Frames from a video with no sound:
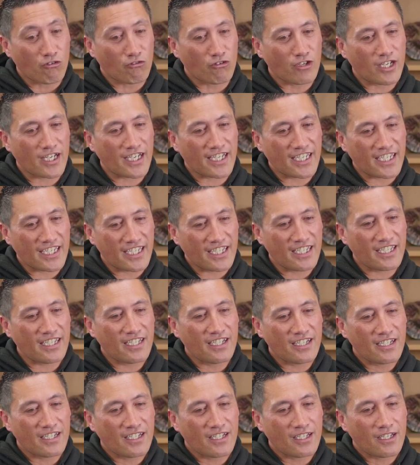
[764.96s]
really
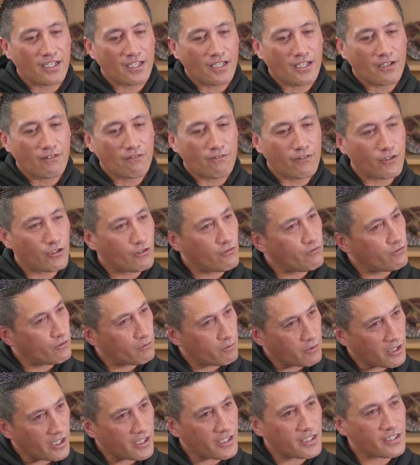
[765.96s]
feel for
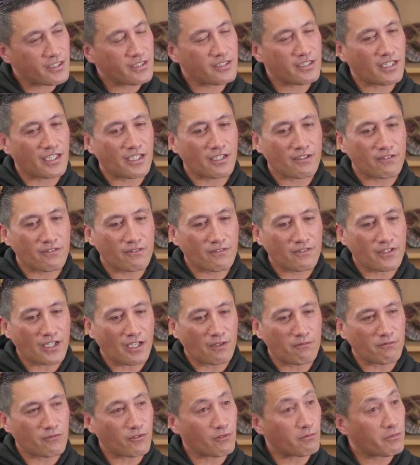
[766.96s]
brothers that have
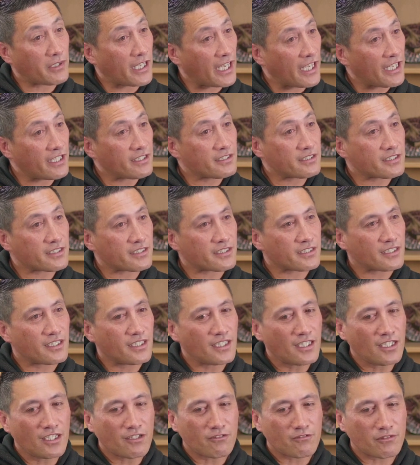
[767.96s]
come from gangs,
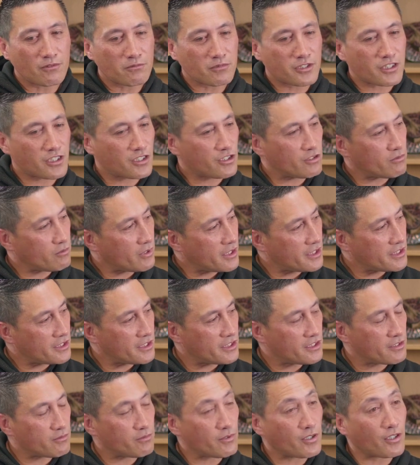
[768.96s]
from
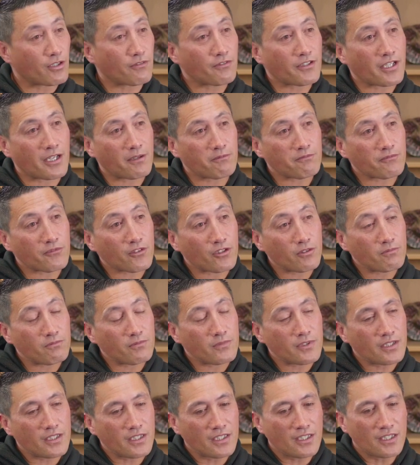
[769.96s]
situations where I've come from.
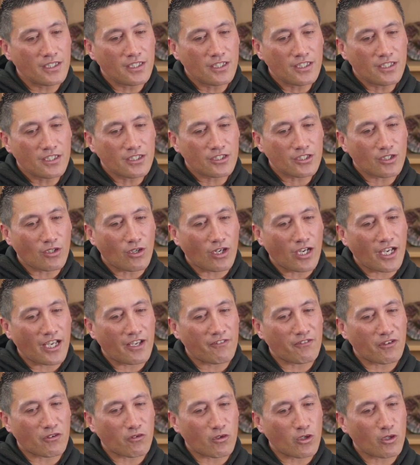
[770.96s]
So I
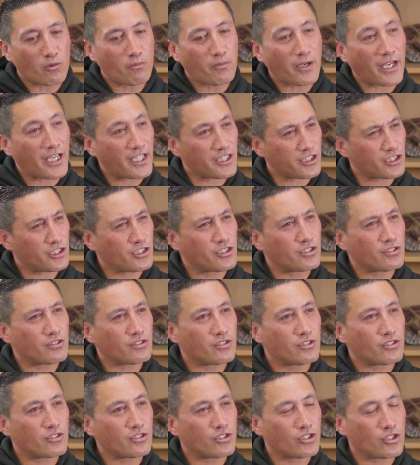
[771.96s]
have a real passion
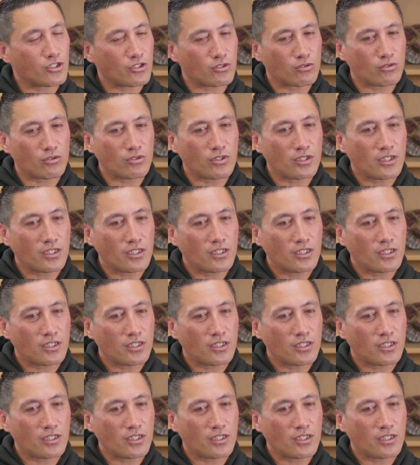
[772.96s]
to